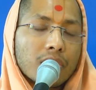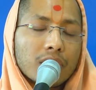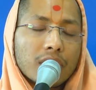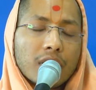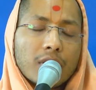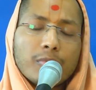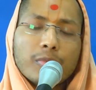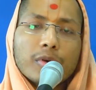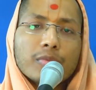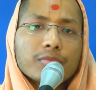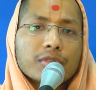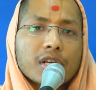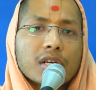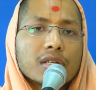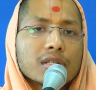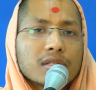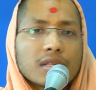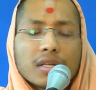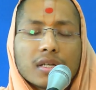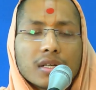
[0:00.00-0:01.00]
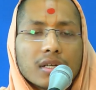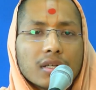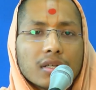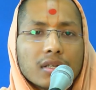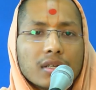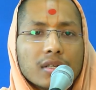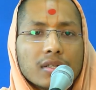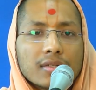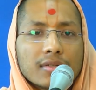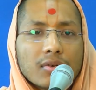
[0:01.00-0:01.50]
Then Brahmachari say,
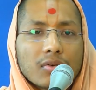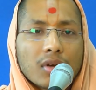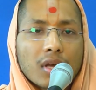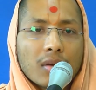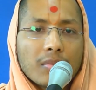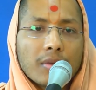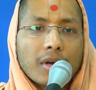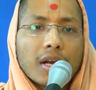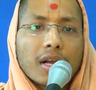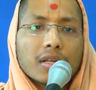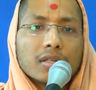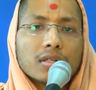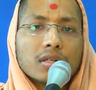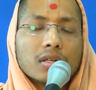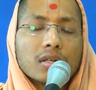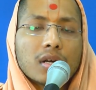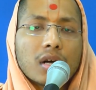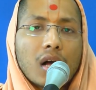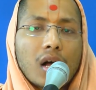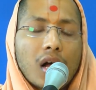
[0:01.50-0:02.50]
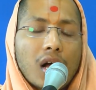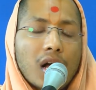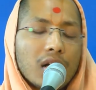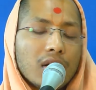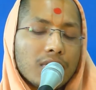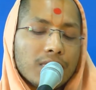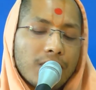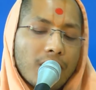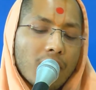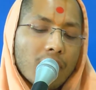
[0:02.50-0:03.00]
it's okay Maharaj,
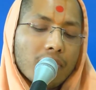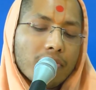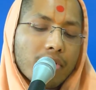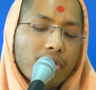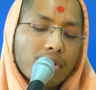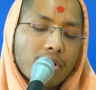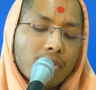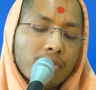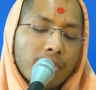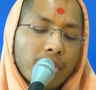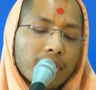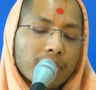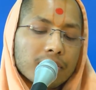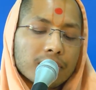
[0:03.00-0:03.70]
I'll follow your command.